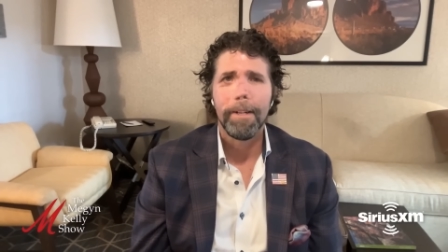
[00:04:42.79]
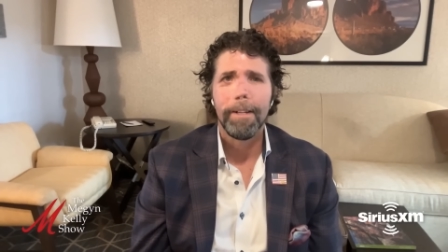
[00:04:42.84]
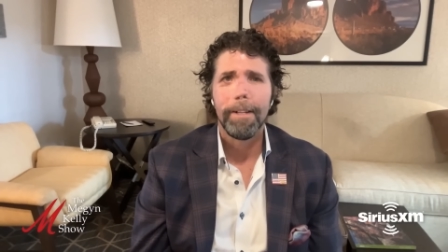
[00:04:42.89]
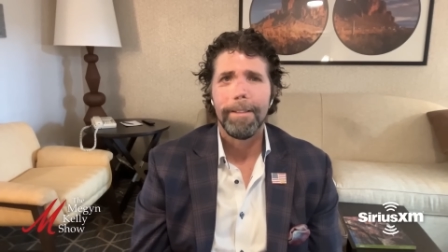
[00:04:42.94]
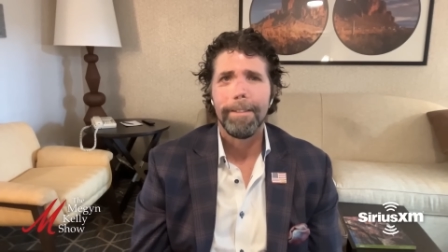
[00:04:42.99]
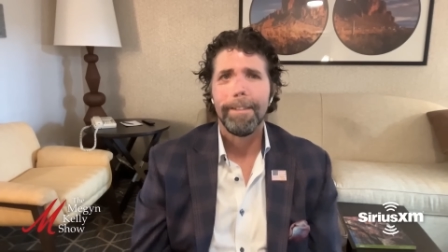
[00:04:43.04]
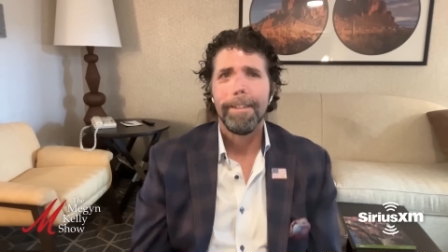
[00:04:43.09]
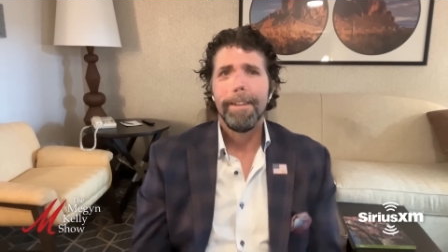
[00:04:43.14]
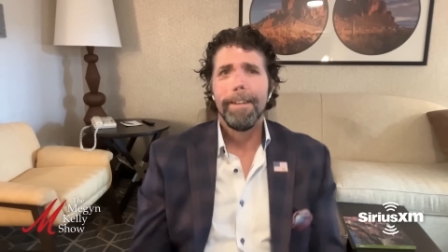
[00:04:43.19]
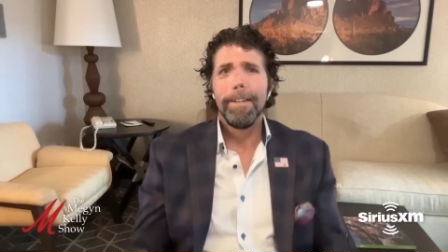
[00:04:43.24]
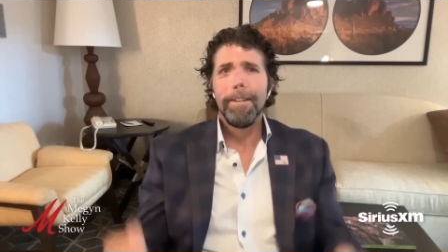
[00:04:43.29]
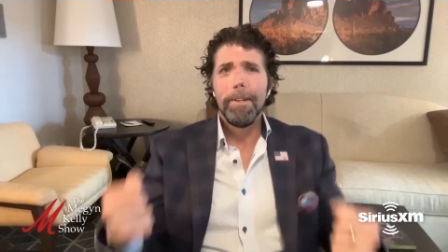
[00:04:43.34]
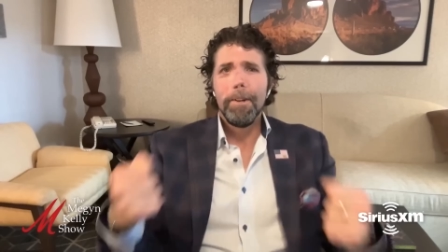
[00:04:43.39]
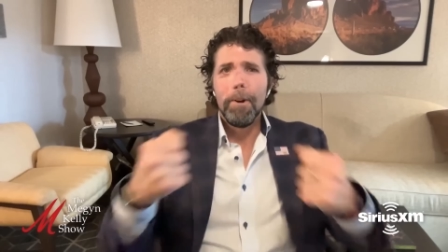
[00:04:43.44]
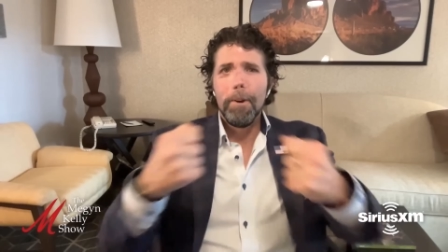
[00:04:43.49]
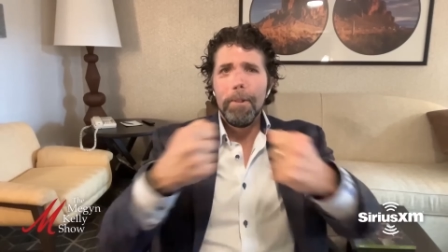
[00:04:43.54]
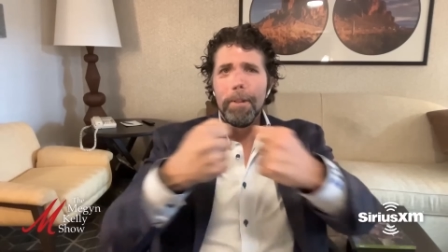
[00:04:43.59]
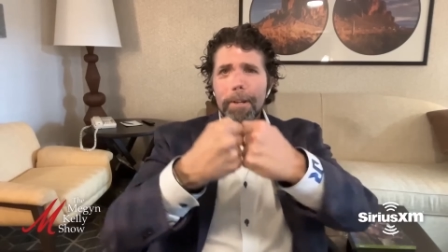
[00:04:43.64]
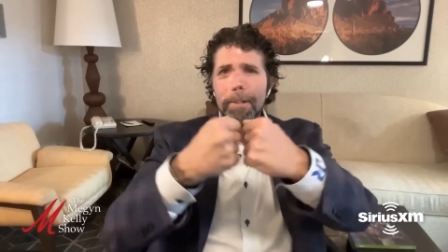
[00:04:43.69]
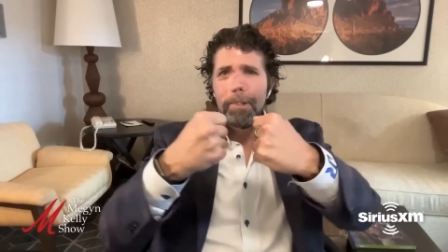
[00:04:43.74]
And, you
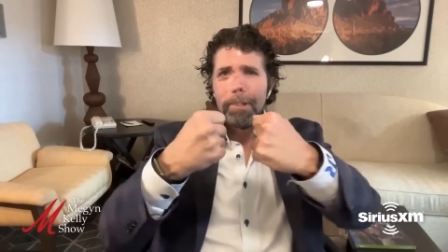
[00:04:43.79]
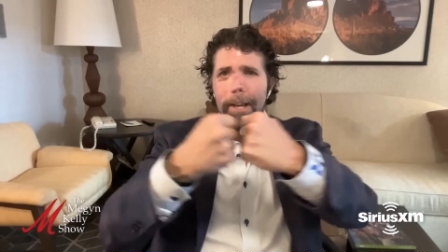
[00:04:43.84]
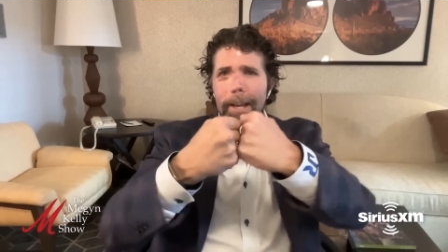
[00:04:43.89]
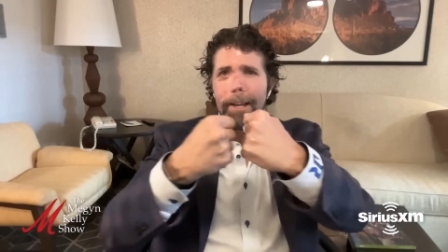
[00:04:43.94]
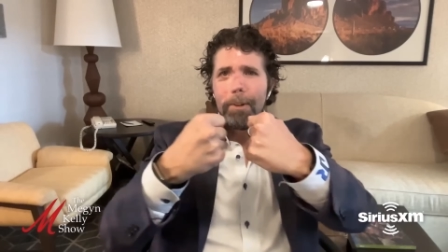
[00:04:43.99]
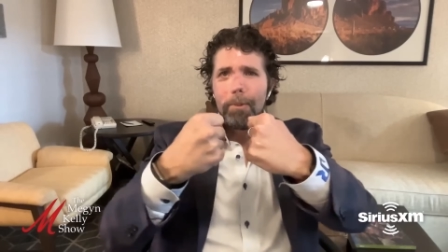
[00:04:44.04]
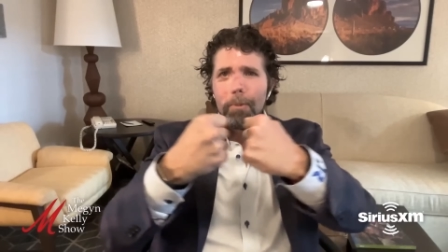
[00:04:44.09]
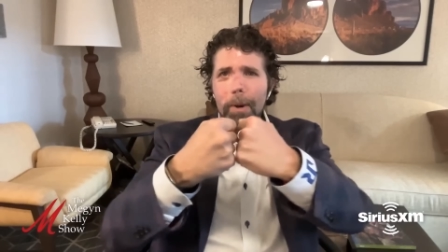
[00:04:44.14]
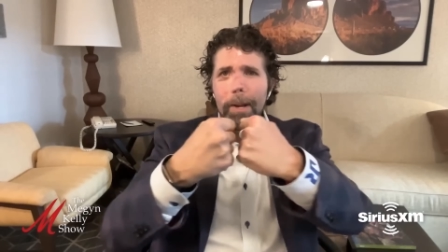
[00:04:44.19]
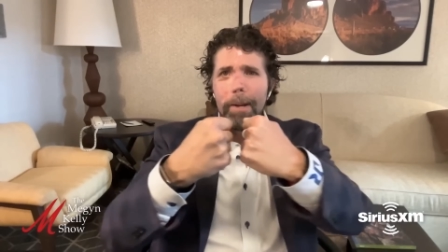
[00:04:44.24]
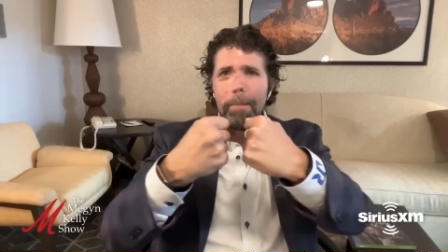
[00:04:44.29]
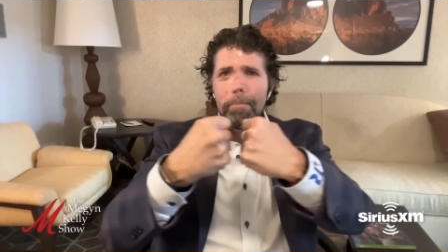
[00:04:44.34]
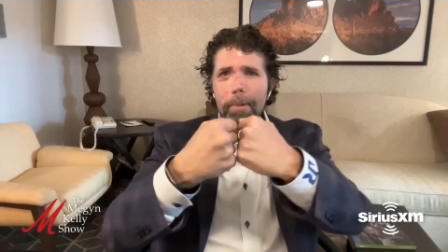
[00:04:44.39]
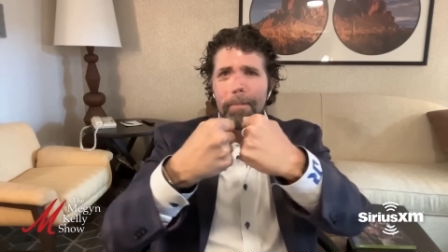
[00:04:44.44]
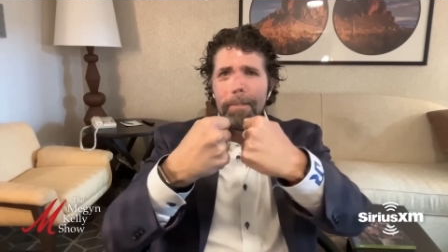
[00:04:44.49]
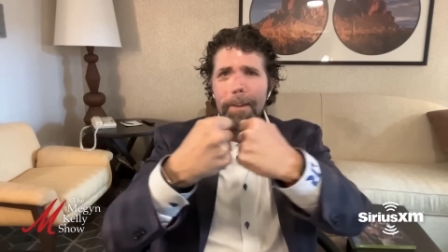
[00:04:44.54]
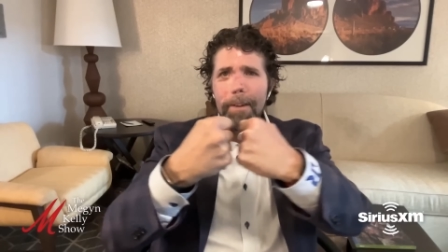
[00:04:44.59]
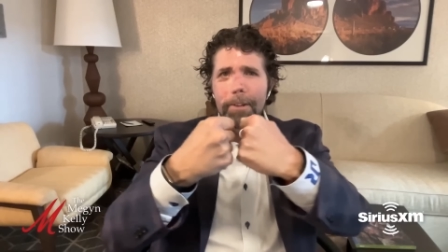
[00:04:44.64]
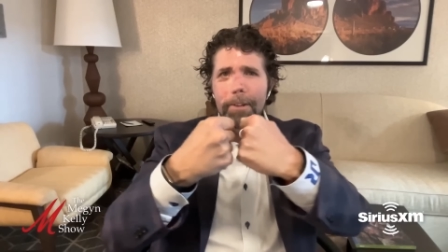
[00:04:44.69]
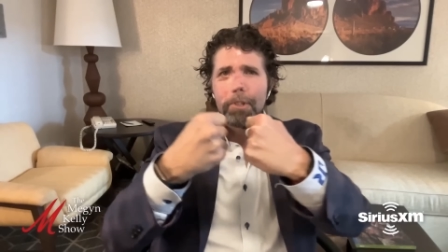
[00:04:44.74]
know, there's that great
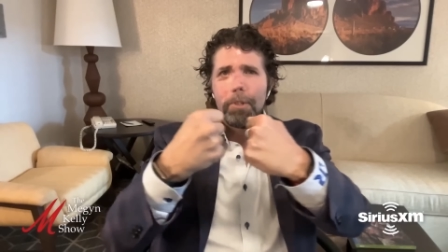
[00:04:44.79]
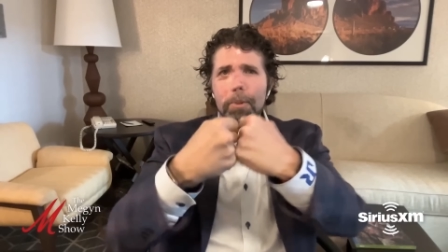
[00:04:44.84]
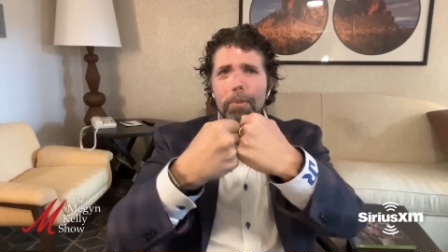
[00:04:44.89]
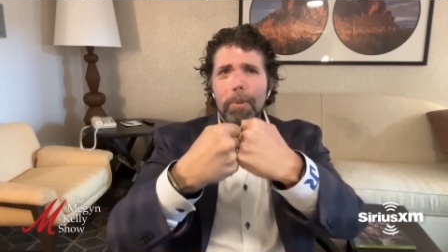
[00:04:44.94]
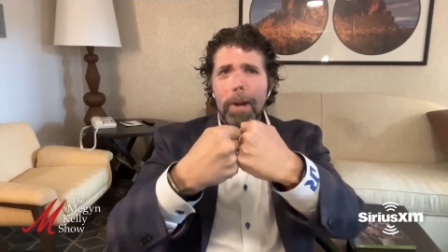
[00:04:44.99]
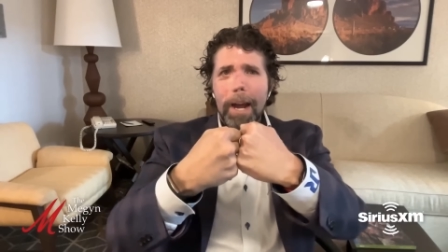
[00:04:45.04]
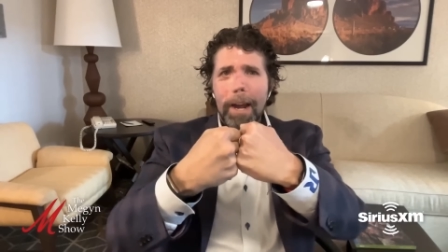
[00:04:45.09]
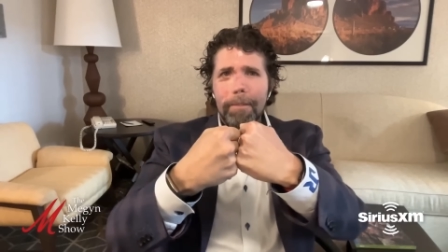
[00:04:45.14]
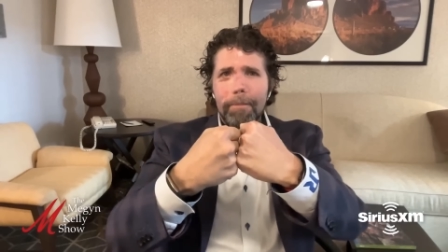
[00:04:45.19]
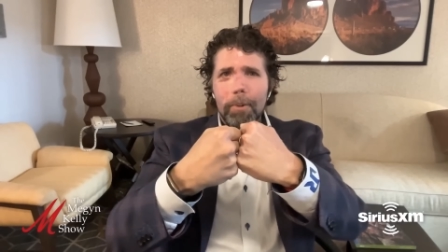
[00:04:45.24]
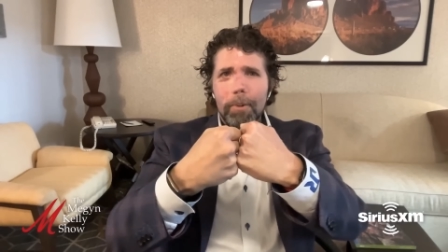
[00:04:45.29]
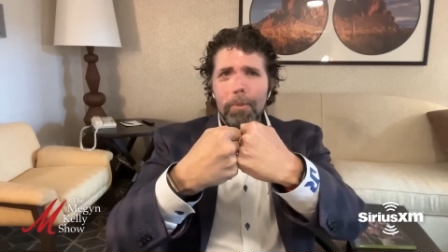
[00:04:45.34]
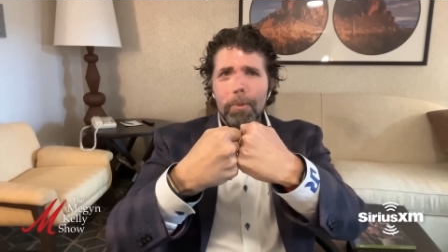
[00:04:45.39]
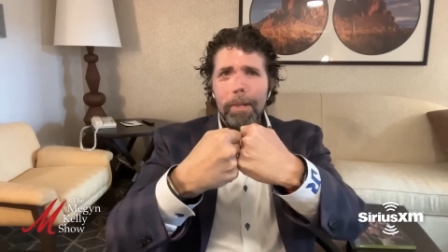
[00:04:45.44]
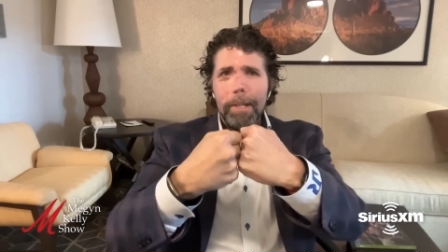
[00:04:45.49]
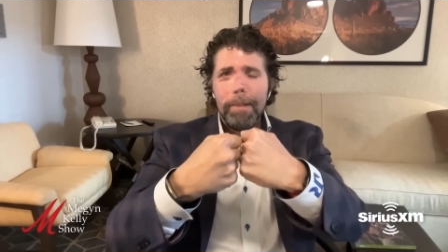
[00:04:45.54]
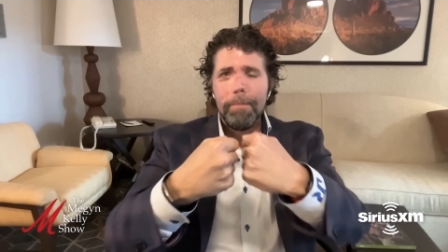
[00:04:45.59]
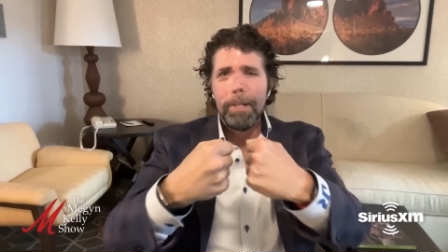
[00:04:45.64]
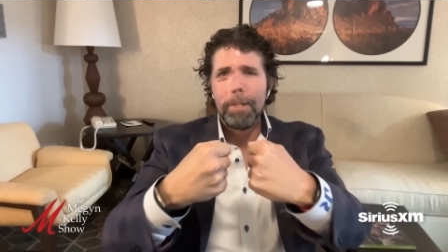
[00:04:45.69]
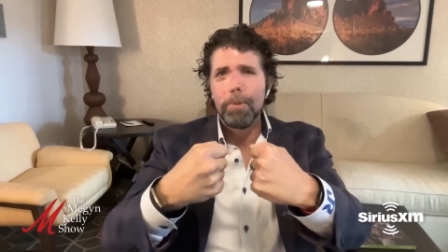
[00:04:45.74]
professional
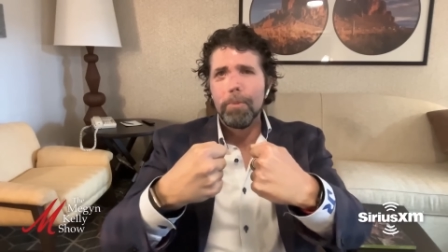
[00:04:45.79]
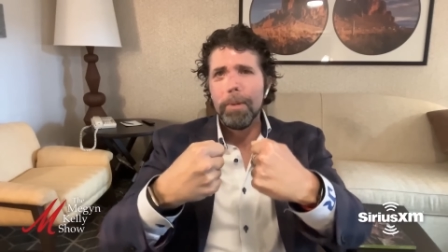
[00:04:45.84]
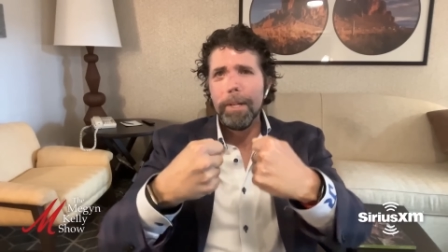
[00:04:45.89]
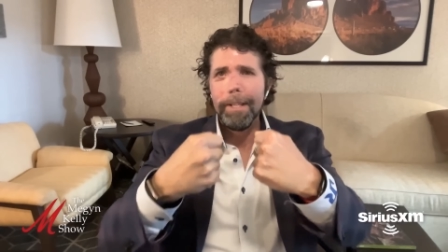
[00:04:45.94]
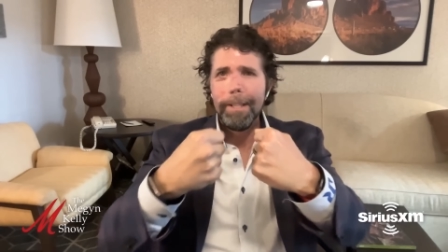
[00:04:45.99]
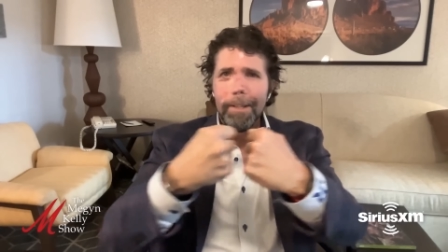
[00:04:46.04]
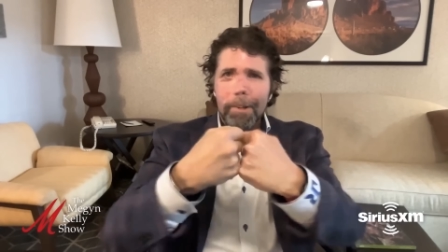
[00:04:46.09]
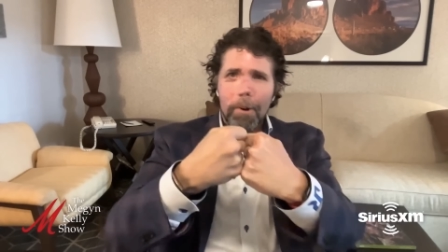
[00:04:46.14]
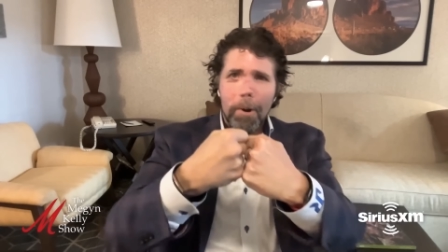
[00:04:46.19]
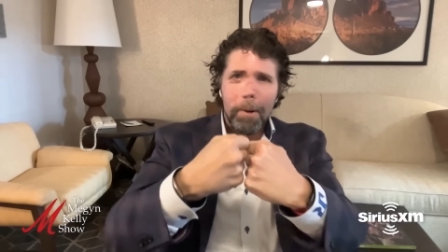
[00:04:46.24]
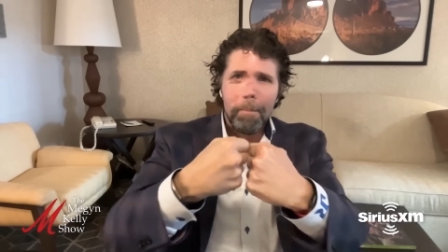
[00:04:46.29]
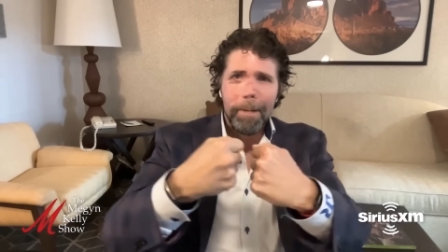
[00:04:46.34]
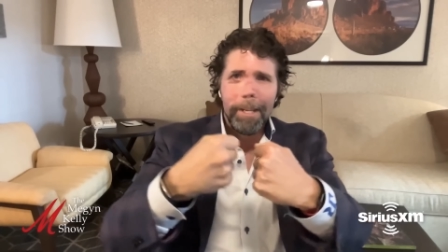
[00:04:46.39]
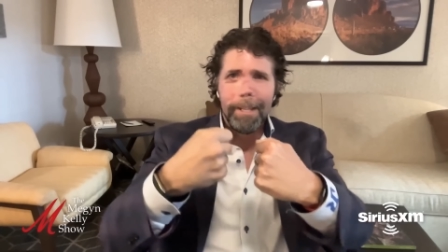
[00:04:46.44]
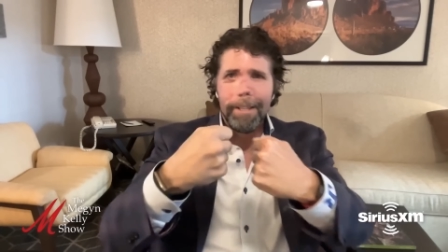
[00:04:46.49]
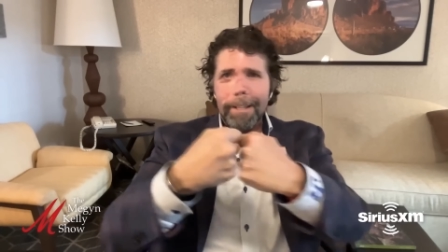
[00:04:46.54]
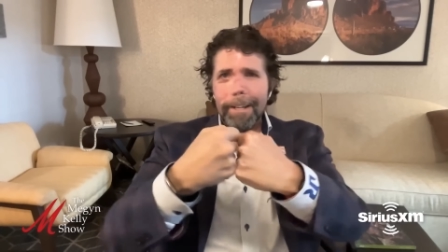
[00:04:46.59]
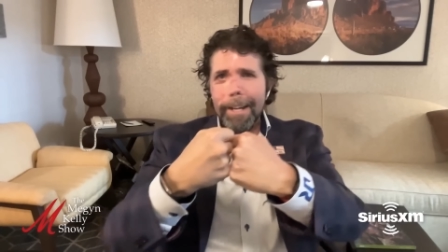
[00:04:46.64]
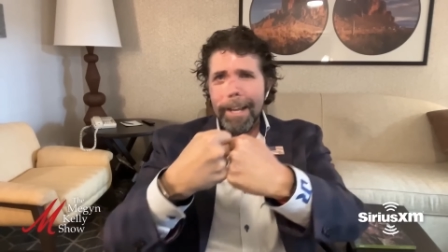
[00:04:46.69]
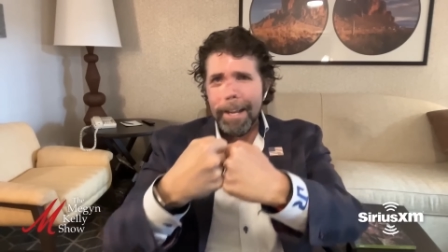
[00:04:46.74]
rivalry between the Army
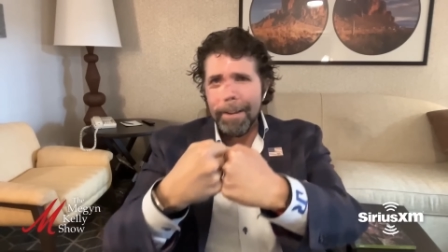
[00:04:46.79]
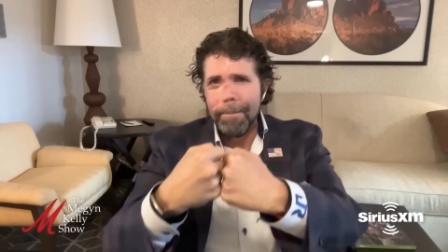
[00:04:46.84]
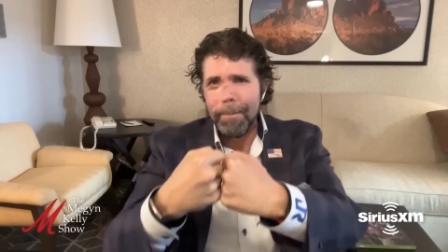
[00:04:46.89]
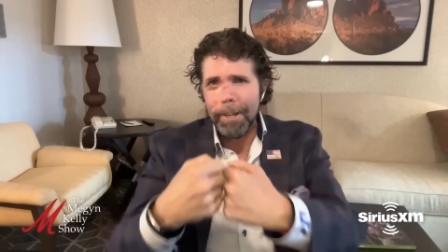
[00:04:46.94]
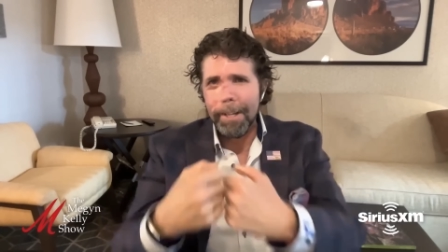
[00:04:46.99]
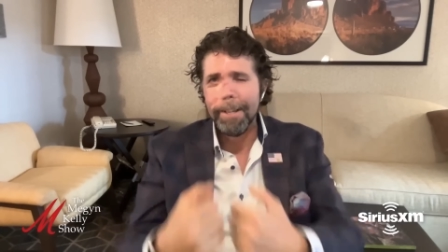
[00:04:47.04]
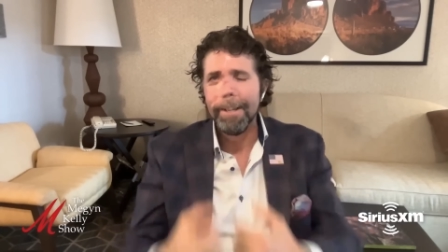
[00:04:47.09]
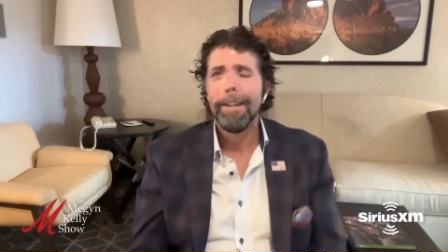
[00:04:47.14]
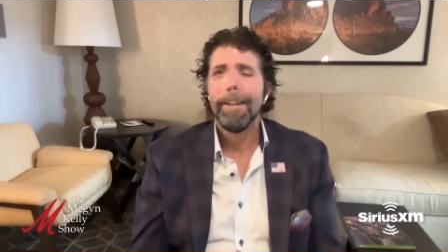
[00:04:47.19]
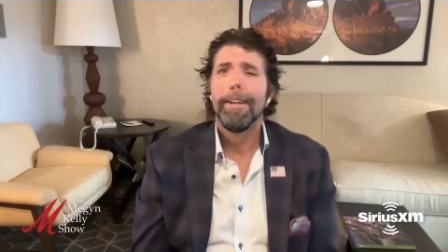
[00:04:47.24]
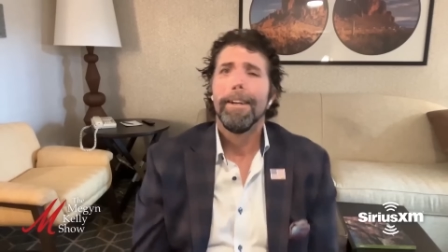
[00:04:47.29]
and the Navy.